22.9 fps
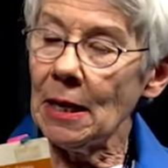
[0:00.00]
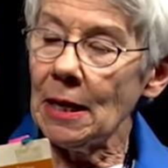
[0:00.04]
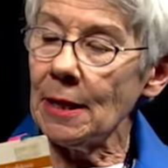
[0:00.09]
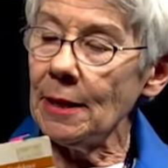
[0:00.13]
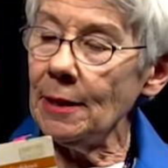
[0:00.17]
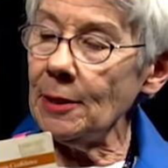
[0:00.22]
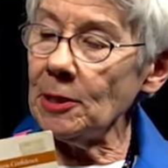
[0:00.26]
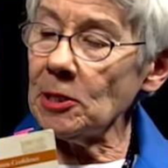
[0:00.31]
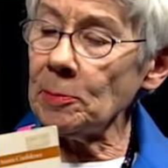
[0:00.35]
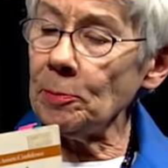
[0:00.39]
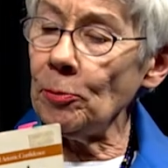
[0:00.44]

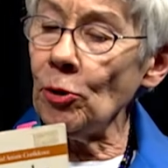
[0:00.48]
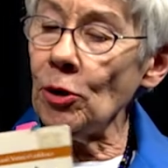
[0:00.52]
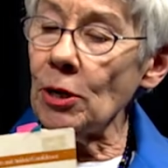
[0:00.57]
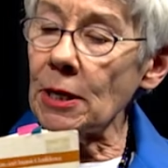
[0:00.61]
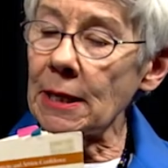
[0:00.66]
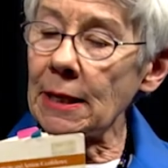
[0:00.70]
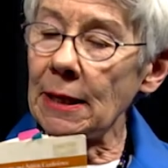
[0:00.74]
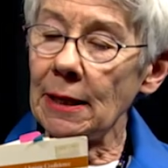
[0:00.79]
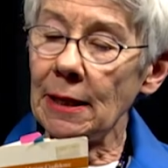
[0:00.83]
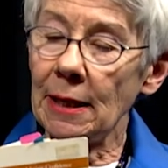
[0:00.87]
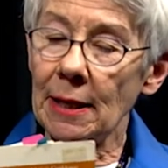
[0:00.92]
This
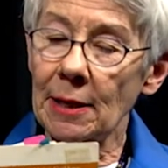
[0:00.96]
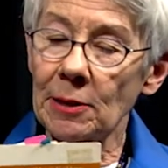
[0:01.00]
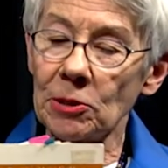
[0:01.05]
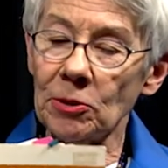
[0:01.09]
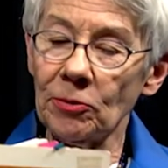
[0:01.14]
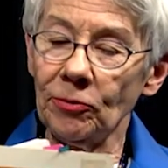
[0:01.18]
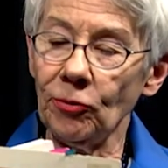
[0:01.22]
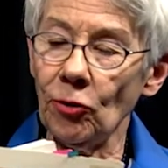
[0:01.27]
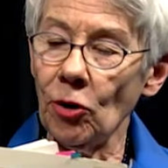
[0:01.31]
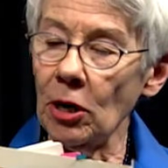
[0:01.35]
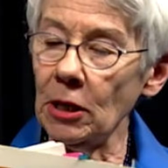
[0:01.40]
book is
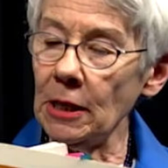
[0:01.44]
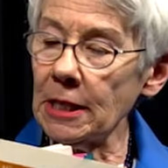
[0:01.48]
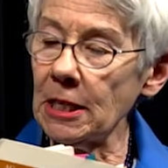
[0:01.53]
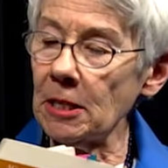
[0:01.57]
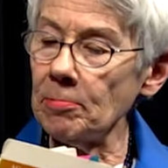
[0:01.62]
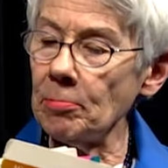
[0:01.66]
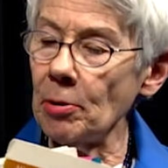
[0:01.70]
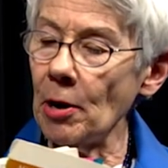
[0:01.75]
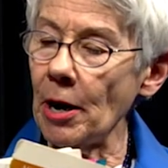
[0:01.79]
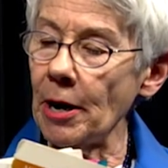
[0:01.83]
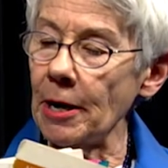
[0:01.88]
falling
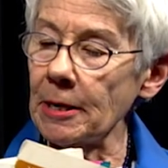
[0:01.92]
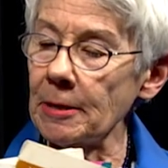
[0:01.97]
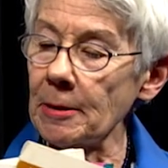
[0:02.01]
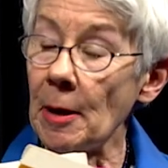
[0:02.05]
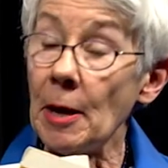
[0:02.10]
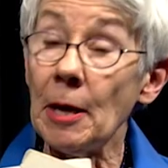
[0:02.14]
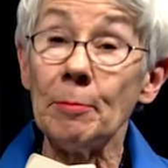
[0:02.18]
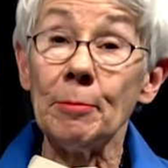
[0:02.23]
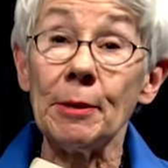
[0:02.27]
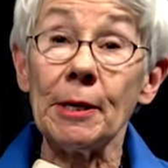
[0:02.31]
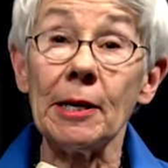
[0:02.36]
apart
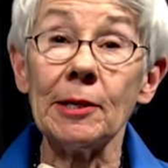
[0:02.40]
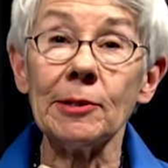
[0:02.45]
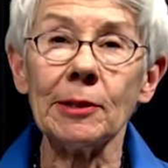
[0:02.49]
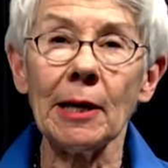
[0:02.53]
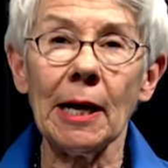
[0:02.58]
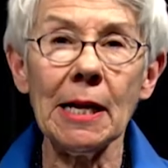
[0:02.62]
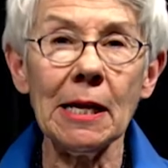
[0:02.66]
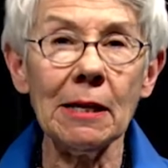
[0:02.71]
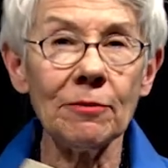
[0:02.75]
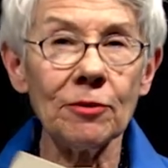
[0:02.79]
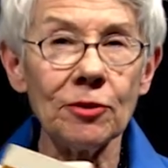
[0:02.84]
because
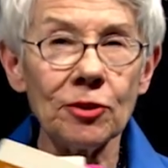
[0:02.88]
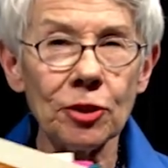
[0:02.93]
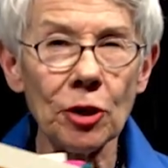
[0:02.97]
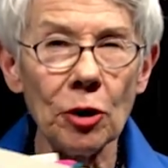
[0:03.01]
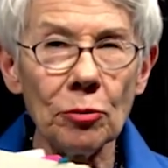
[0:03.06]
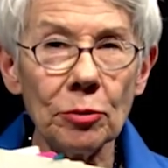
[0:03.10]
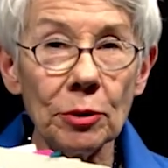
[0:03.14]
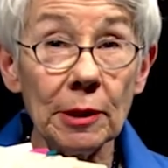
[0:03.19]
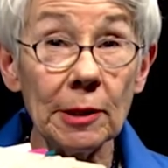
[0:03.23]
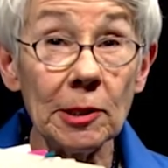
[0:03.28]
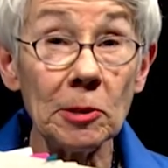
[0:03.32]
I have
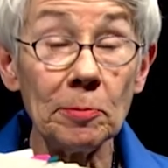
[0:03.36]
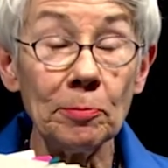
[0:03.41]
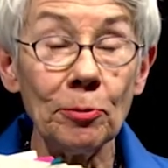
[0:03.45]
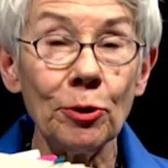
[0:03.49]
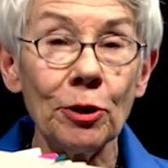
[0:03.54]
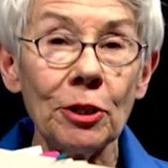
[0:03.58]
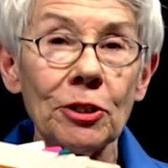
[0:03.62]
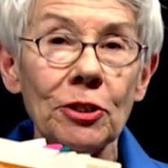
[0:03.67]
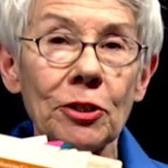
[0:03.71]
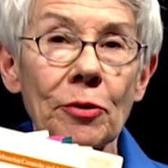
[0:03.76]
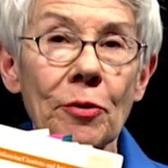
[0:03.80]
shown this
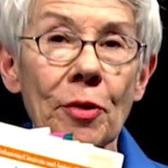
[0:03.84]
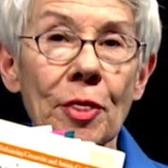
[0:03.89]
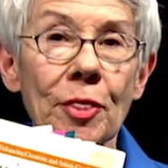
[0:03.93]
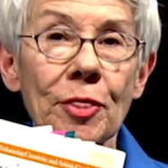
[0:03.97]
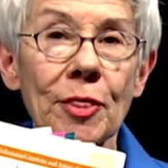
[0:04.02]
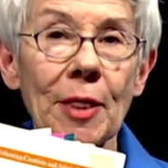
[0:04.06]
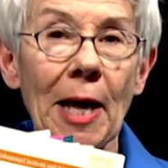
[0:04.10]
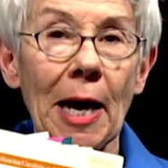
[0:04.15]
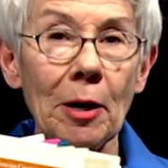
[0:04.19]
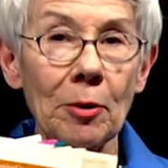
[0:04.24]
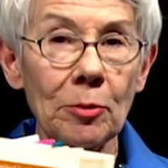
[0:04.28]
book to
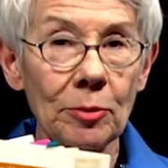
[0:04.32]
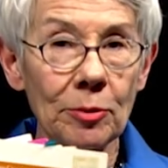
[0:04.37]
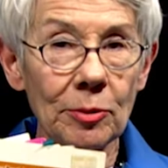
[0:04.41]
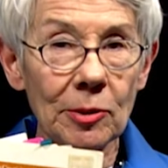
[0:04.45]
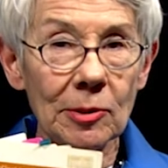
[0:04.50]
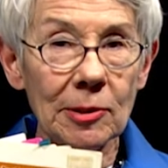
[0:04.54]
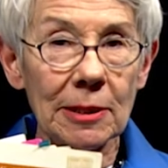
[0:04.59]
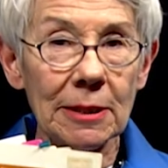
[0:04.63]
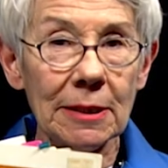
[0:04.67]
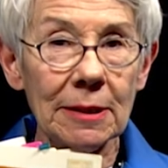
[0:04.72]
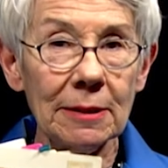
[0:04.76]

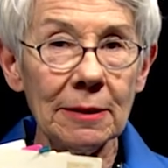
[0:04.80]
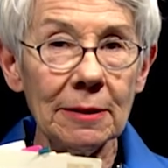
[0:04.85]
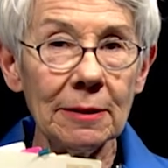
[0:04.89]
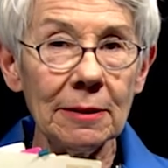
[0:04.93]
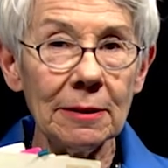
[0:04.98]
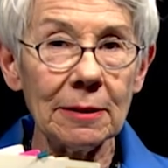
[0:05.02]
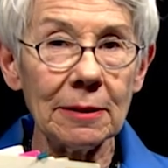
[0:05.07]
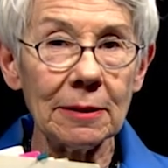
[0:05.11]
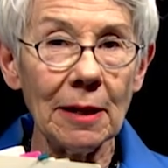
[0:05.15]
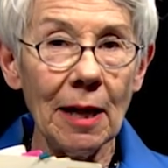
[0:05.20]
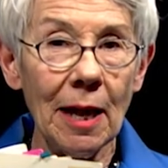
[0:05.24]

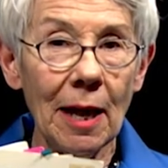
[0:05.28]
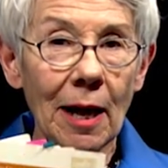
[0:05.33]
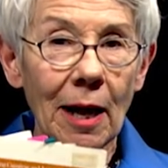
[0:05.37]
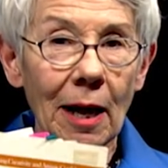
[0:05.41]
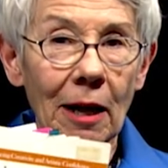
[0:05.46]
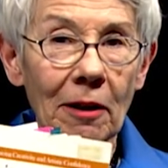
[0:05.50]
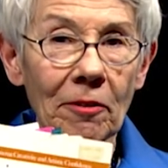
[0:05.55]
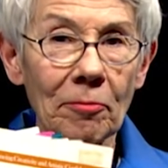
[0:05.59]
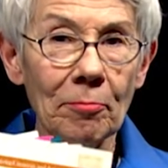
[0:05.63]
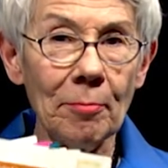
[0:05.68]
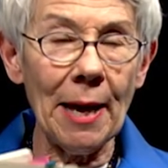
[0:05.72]
thousands
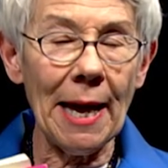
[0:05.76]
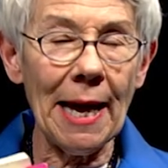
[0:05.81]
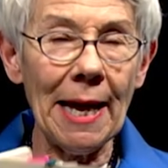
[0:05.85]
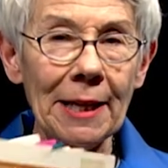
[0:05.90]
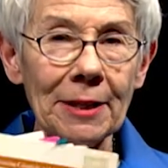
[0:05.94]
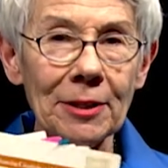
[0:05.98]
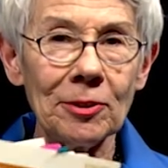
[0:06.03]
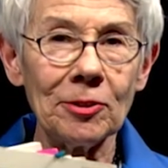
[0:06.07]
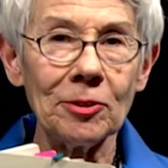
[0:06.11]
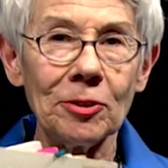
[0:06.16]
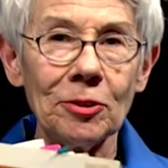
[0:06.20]
of
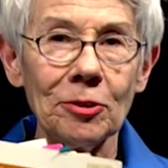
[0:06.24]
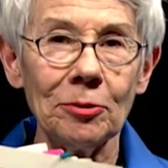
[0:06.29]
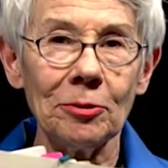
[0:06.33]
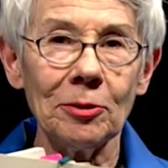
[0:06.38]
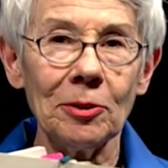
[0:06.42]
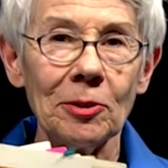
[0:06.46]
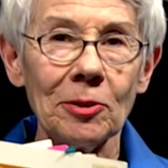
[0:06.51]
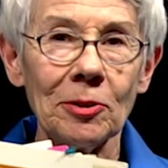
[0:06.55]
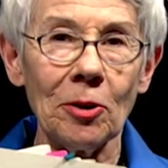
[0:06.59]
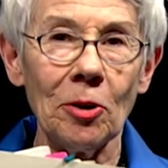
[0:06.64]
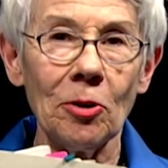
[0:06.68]
math
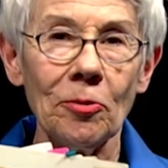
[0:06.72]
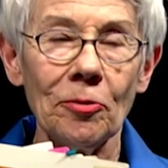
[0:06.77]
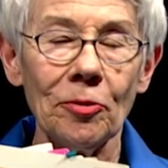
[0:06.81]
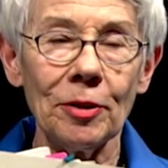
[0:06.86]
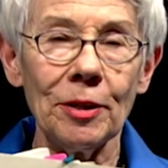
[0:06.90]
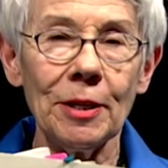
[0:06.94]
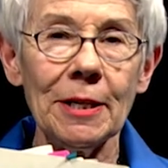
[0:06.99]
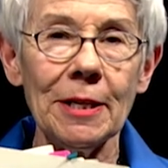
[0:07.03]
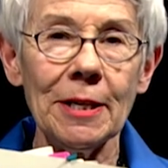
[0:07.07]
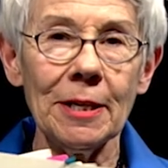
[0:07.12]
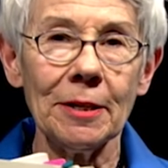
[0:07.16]
students over
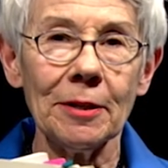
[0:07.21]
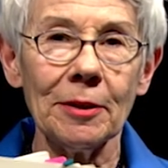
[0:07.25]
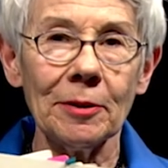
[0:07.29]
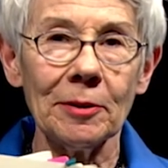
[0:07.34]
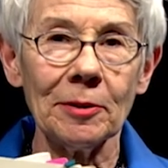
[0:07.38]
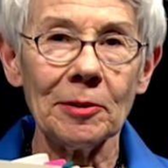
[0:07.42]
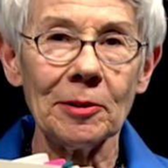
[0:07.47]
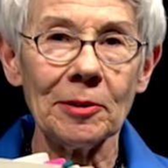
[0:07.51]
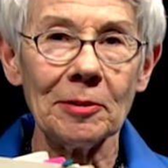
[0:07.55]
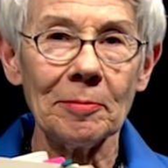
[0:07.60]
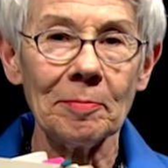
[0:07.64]
the
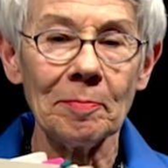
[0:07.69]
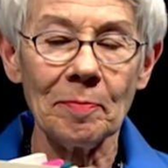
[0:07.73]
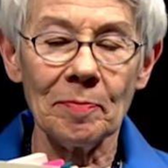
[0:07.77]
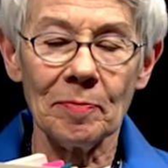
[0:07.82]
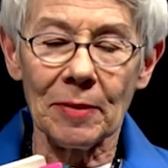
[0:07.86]
years.